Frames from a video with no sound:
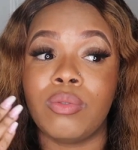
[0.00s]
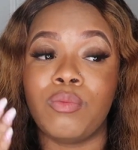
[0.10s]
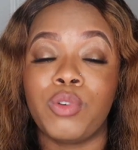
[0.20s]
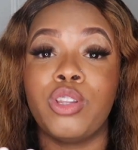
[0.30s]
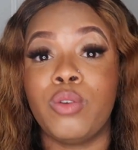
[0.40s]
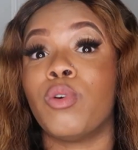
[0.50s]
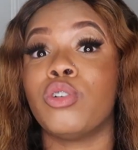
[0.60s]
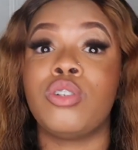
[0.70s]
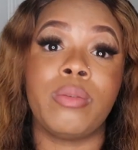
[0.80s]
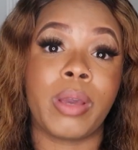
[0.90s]
really
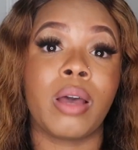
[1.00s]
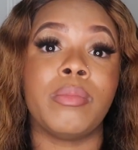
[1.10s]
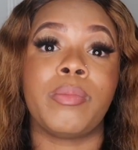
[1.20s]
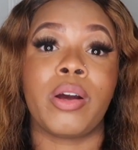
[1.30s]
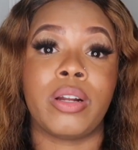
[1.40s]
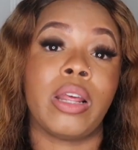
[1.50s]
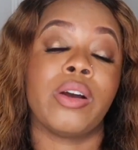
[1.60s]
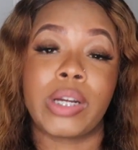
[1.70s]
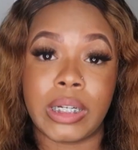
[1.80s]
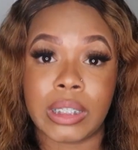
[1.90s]
want you to become a part of their
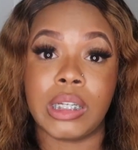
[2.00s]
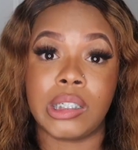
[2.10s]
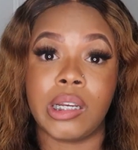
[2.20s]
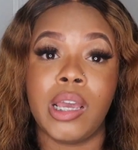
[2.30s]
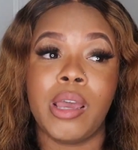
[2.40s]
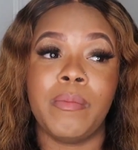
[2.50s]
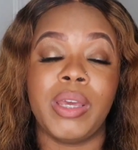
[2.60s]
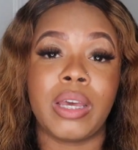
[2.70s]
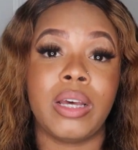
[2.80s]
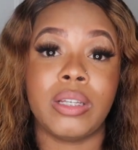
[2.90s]
organization.
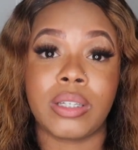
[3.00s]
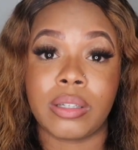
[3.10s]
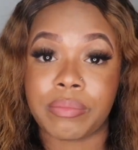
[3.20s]
Because